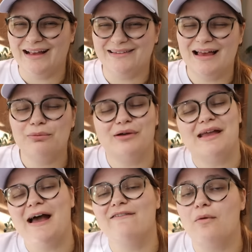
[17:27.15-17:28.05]
Next up, we
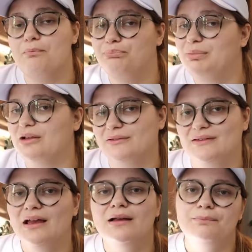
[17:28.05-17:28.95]
have
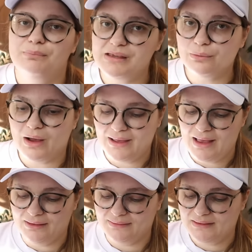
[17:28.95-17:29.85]
Built.
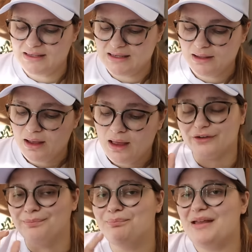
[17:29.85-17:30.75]
BYLT.
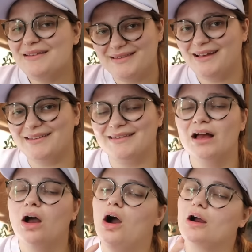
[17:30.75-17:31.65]
Their basics
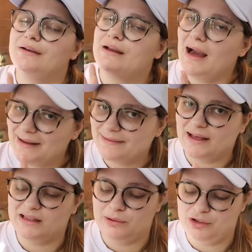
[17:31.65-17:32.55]
are not
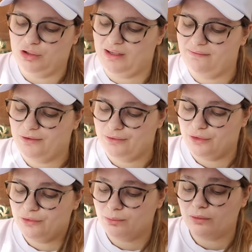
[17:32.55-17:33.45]
exactly what you're looking for.
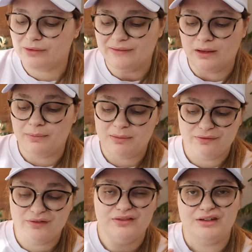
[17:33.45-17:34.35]
Those will resell maybe
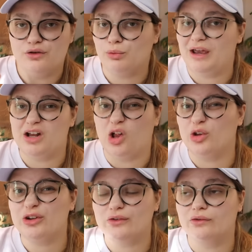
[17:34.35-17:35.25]
$15 to
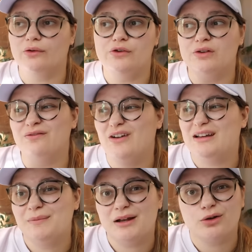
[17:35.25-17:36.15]
$20. So if you can
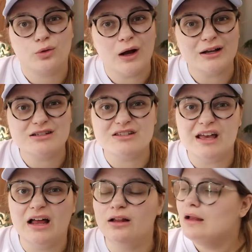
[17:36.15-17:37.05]
find them at a garage
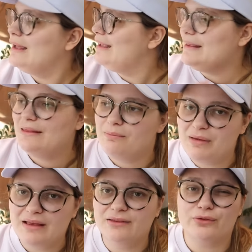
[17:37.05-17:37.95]
sale, in the
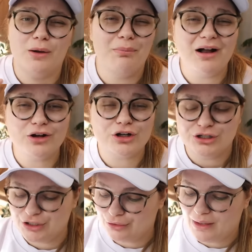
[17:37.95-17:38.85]
bins for a buck or
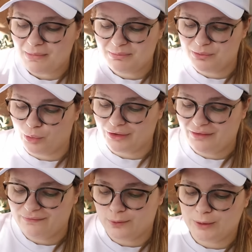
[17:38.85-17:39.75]
two. That might be worth
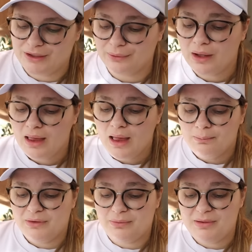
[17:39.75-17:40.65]
it for you.
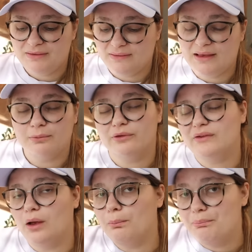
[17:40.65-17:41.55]
But the pieces that will
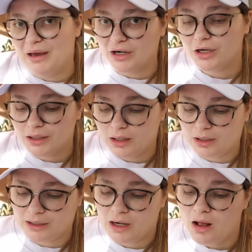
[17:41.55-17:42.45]
sell better
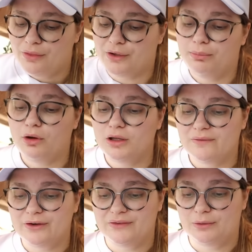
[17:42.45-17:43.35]
are their
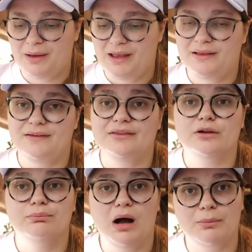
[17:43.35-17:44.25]
pullovers, their pants, and
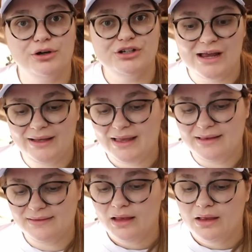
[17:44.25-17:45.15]
their bomber
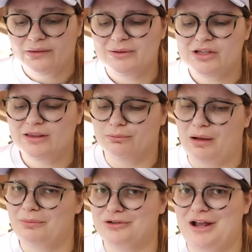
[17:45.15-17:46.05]
jackets, especially their
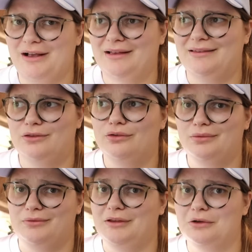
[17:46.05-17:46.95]
bomber jackets. Those
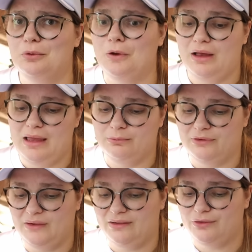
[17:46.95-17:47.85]
were really cool and were
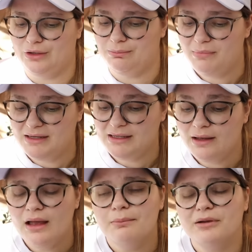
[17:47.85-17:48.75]
selling for good money,
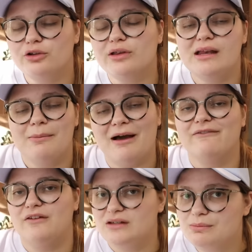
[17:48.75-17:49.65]
but you're looking
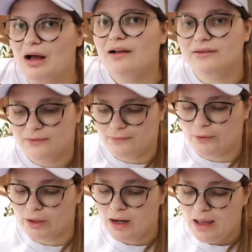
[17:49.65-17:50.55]
about 50 bucks
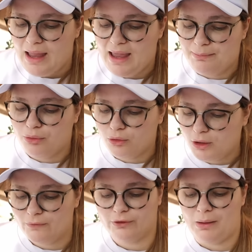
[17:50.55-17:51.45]
for a
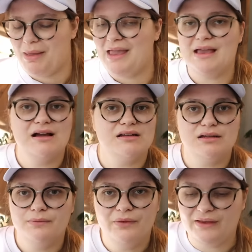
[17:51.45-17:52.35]
pullover, a
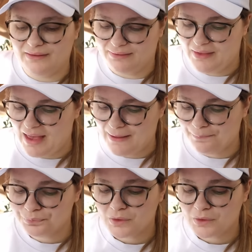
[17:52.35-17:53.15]
pant, things like that.